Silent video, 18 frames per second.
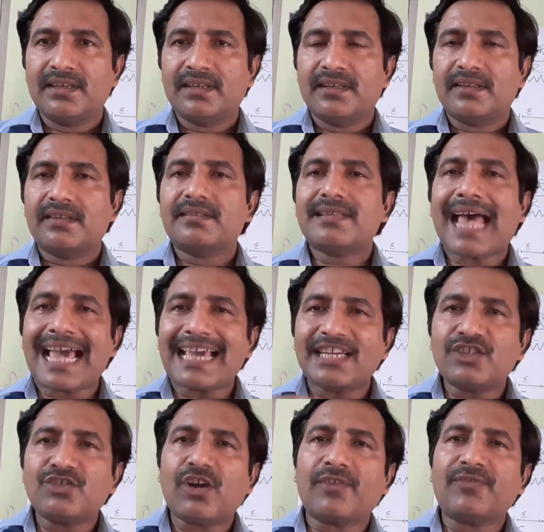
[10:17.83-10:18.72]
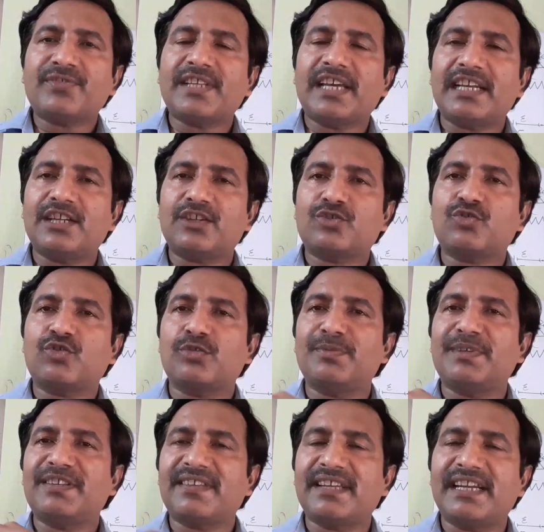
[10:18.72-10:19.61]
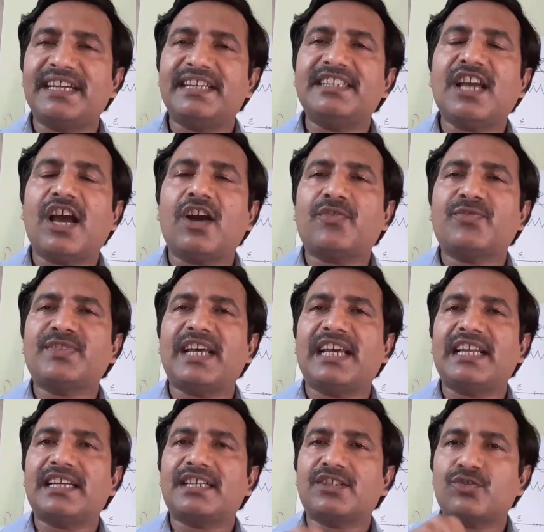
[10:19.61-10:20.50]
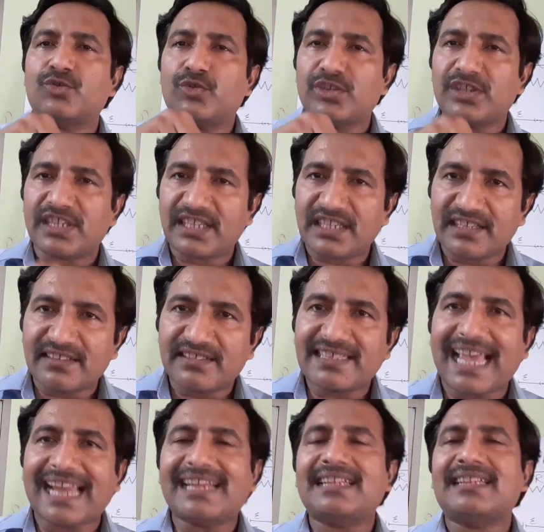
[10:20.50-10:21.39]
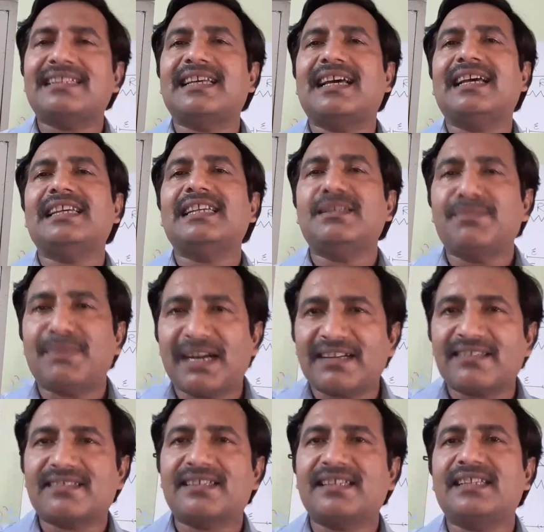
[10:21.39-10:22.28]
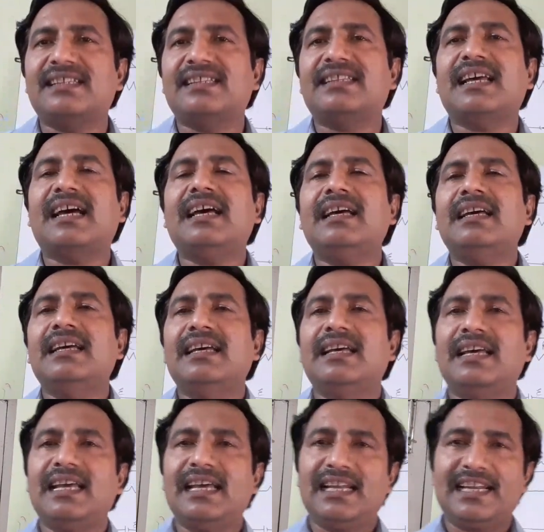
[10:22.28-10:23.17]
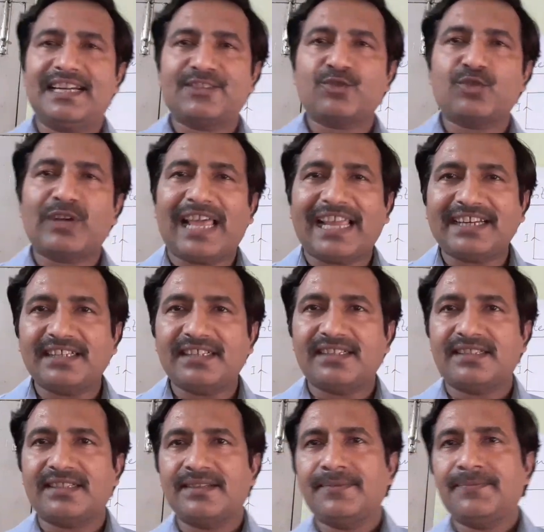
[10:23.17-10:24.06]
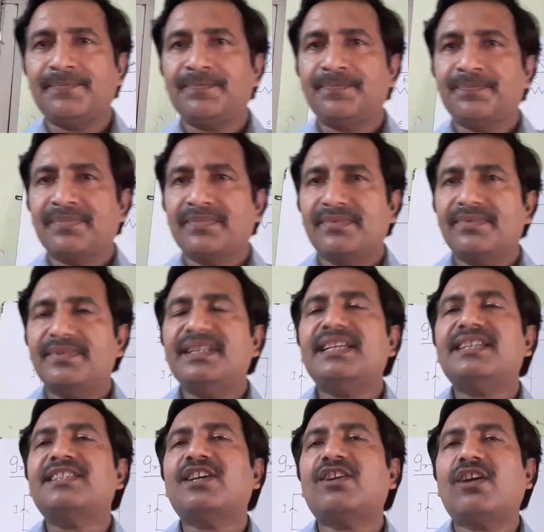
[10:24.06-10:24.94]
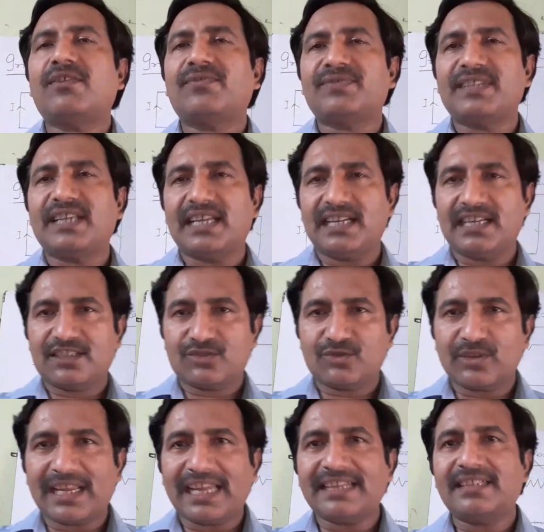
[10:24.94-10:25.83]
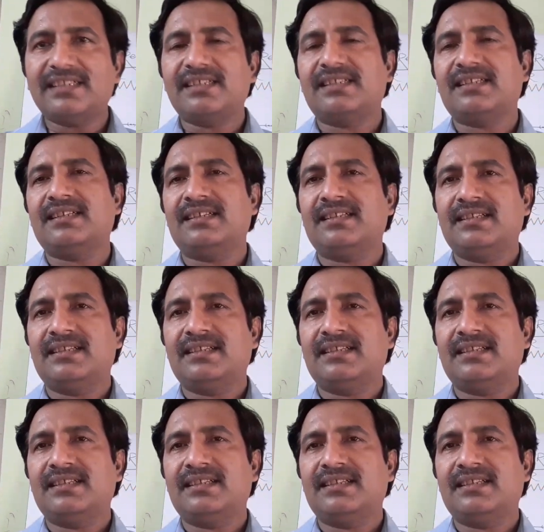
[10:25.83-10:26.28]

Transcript: size of the electrode means area of the electrode inside the immersed in the electrolyte, nature of the electrolyte,